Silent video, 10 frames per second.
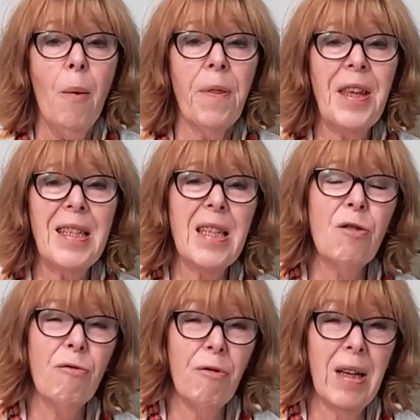This
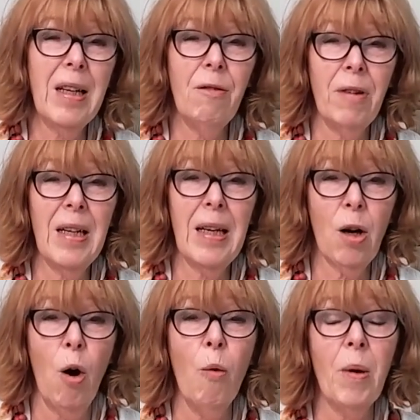is really, really
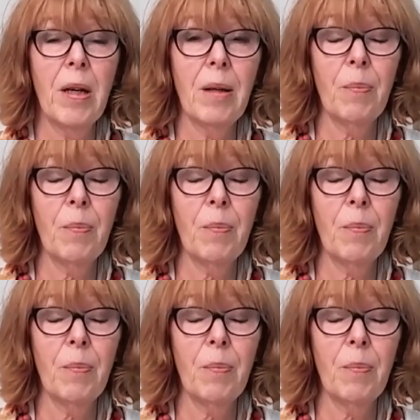common,